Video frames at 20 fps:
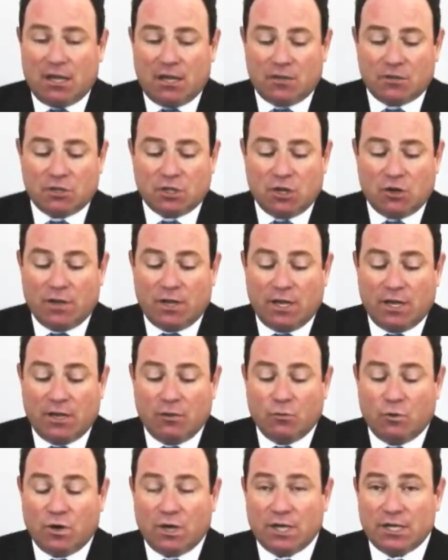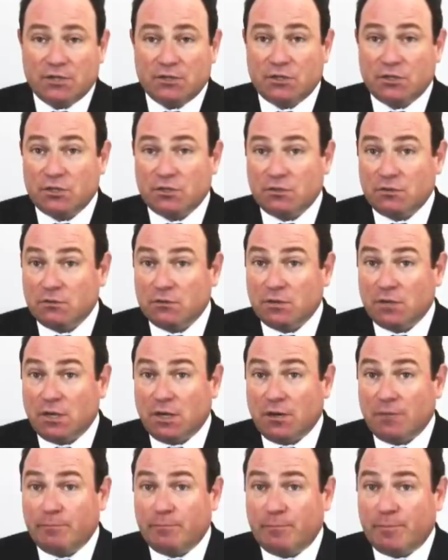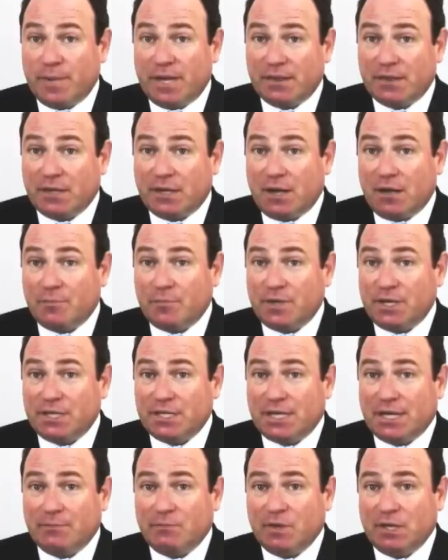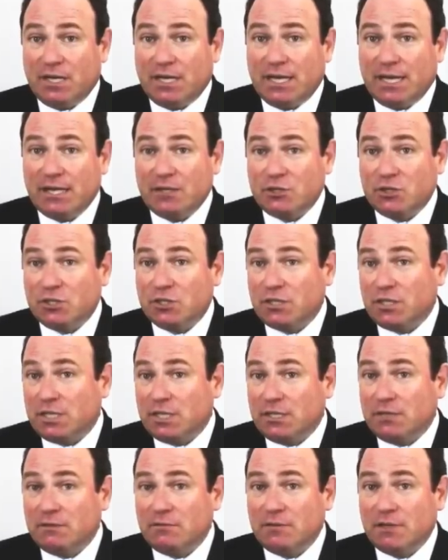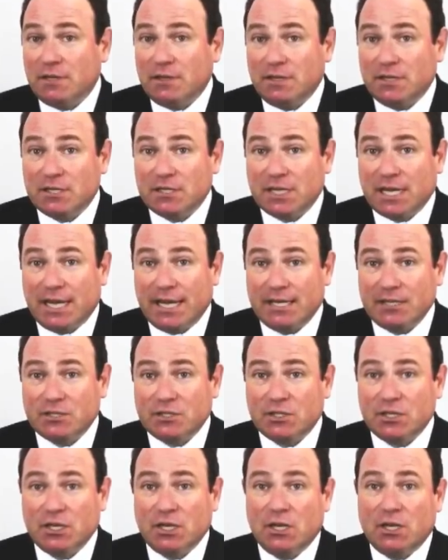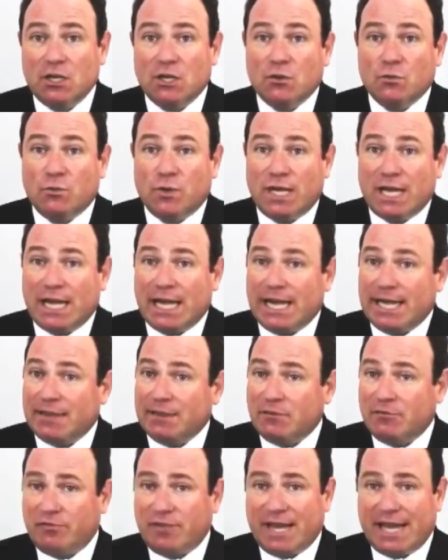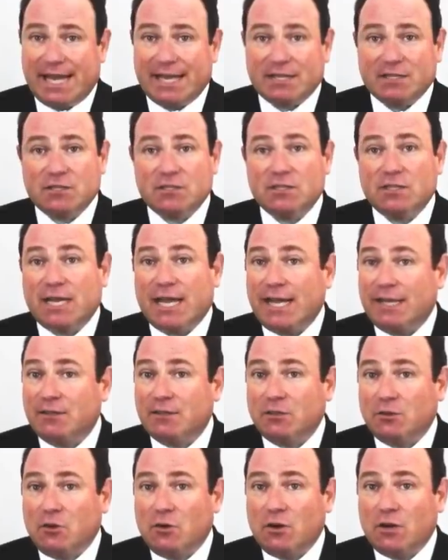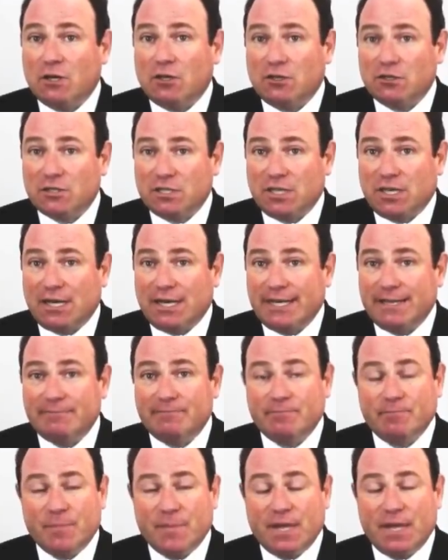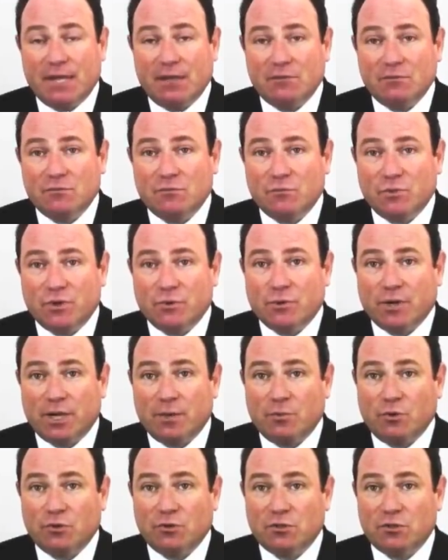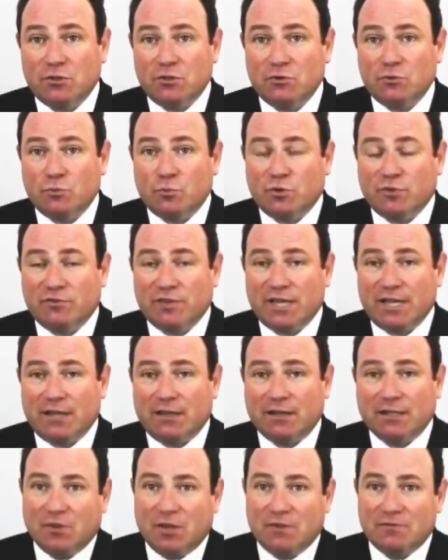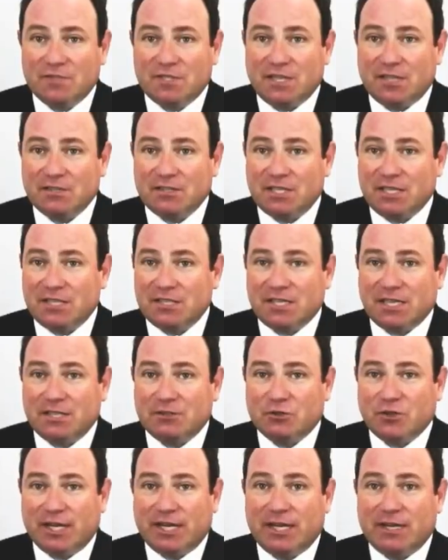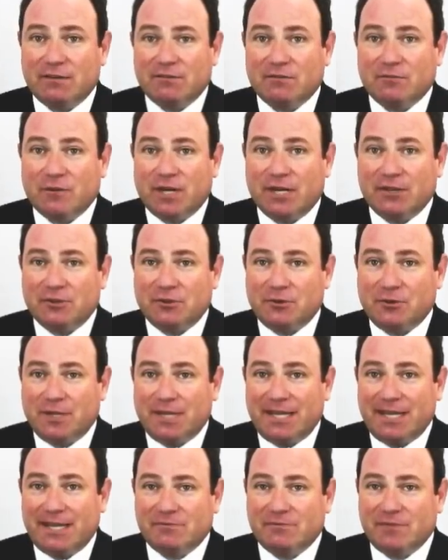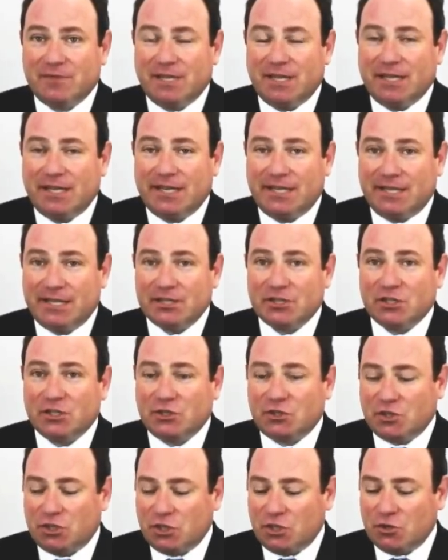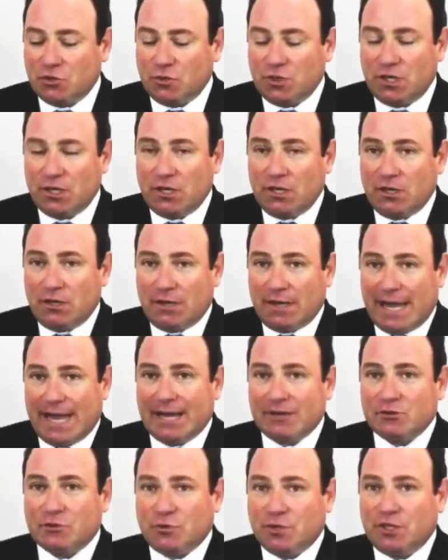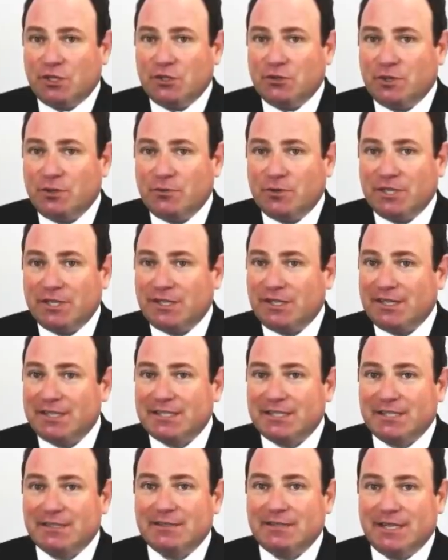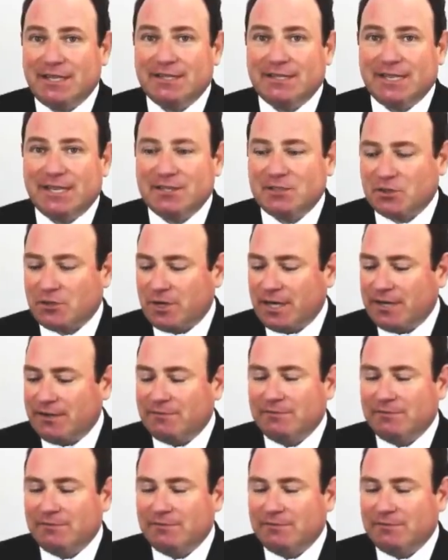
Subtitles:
So it was a bet the company type litigation. In this case, we had the facts and the law on our side, and we were able to prevail. Love Celsius, I drink it regularly. In addition to actually doing what it does, it tastes great.